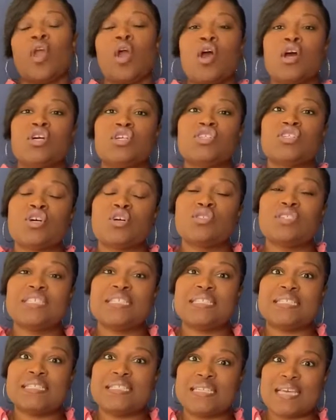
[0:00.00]
So
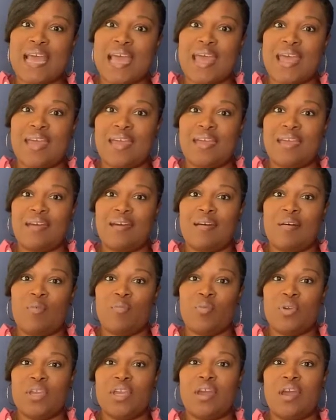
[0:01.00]
today
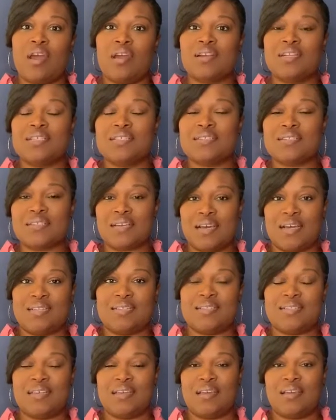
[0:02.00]
we are
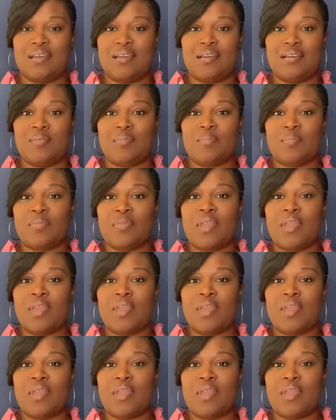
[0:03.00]
discussing